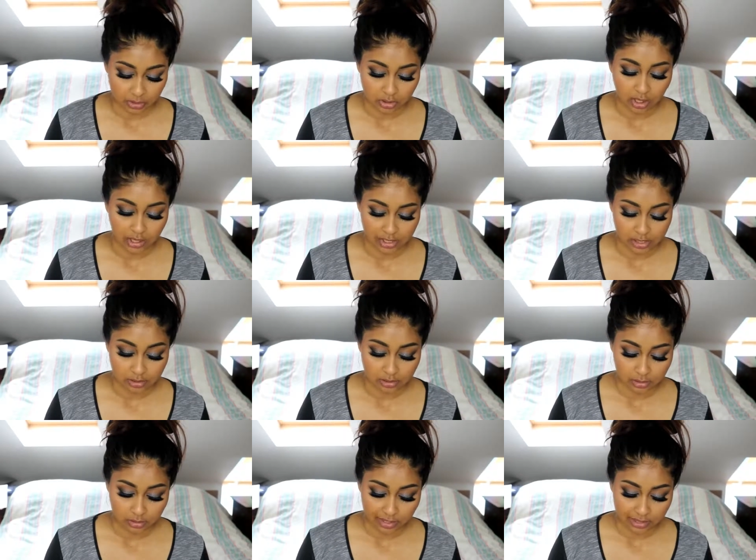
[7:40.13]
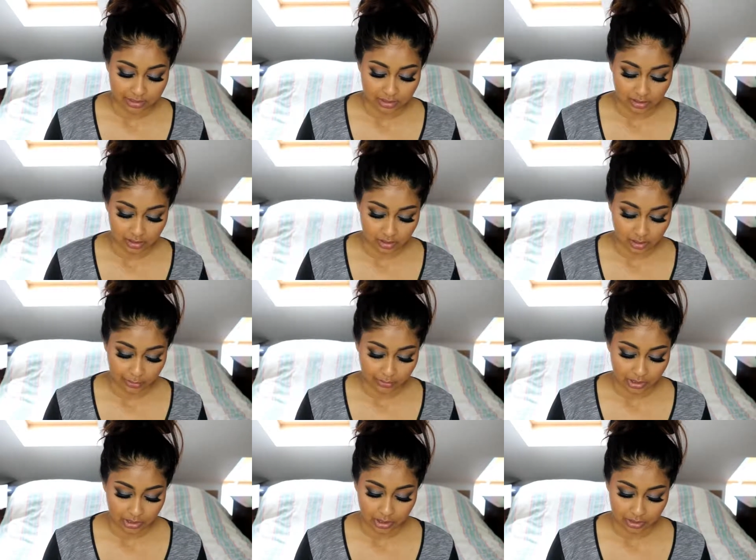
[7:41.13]
high-end corrector. I
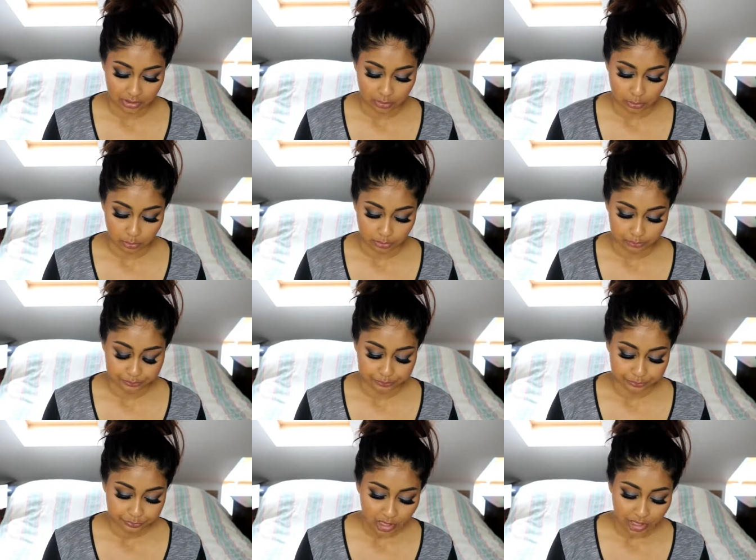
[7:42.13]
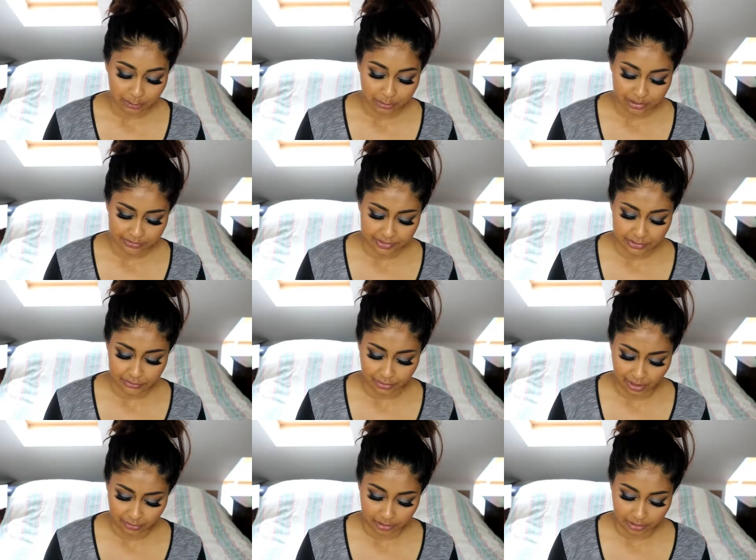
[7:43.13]
really like this one, and I believe it's
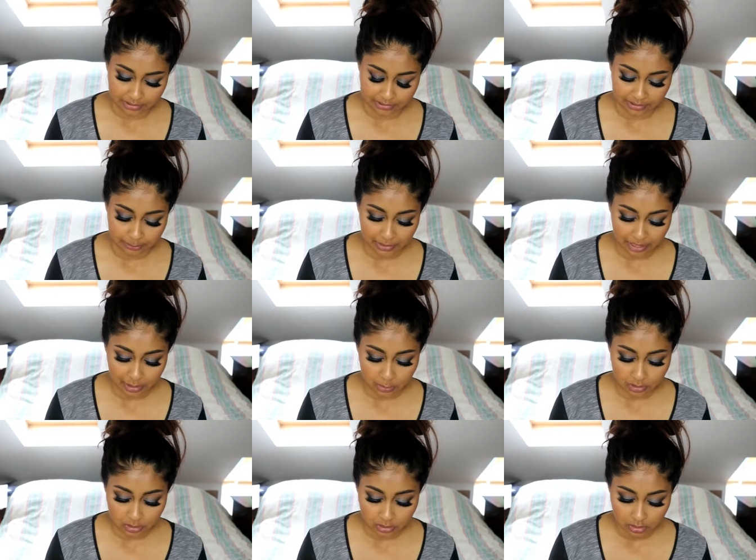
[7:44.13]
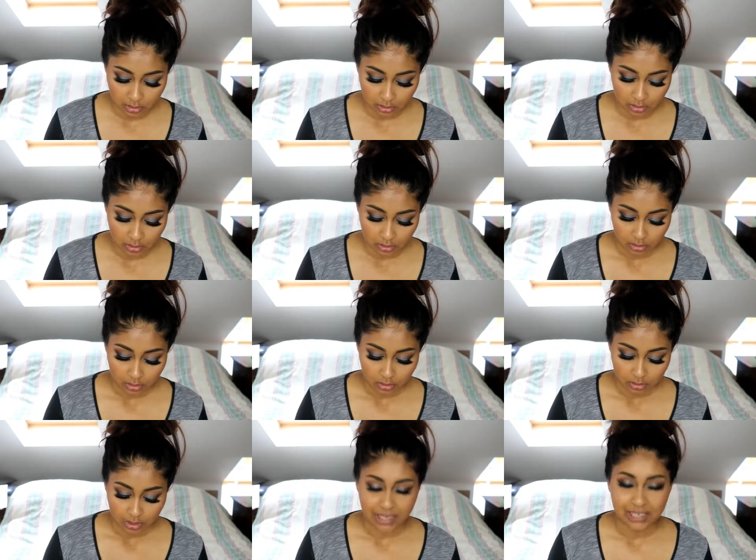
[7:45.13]
around £19.
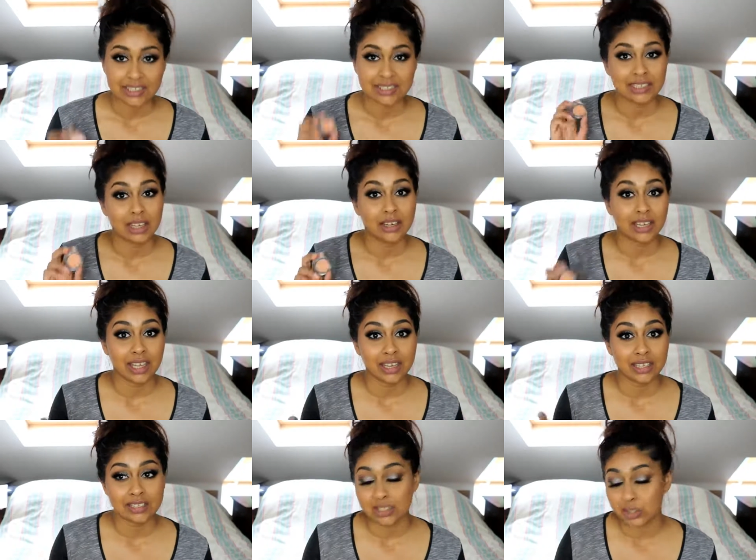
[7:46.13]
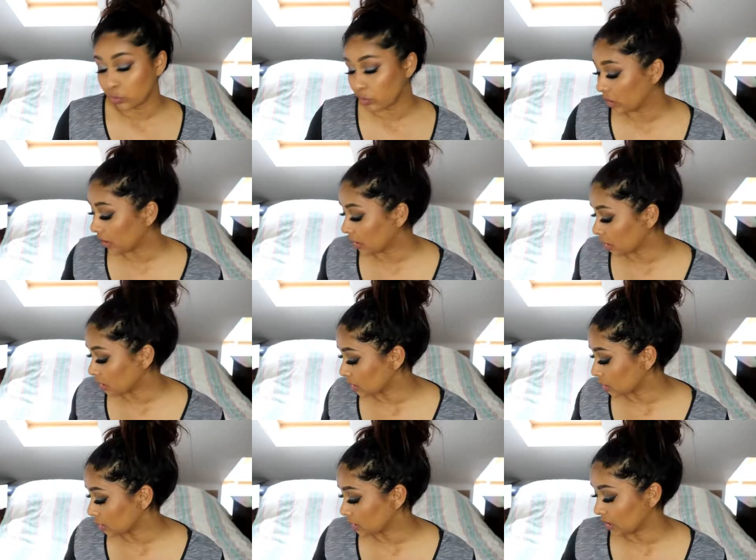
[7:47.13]
And again, it sits really
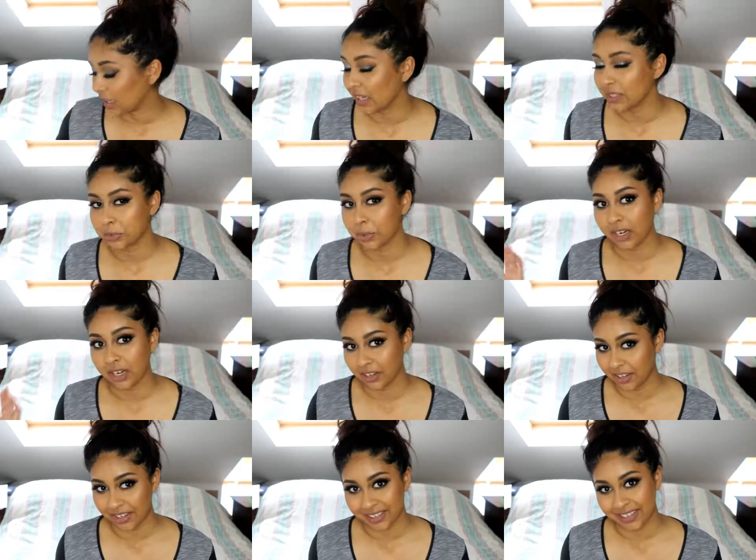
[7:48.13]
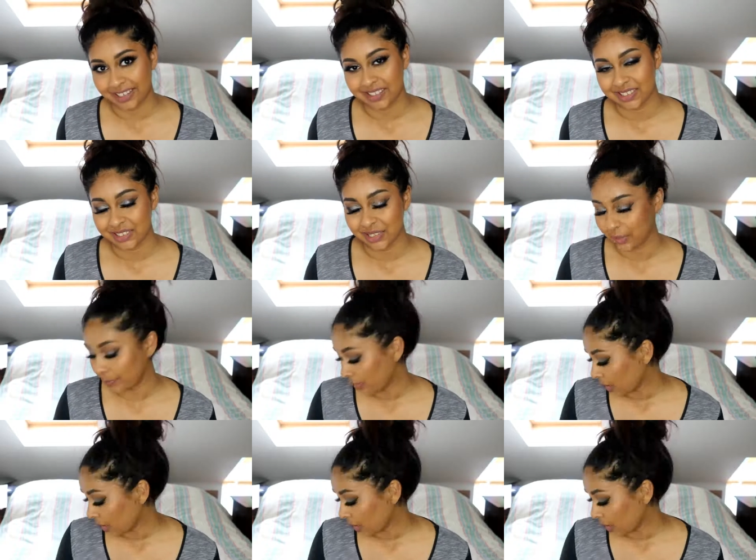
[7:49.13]
nicely on the skin. That's why I like it. So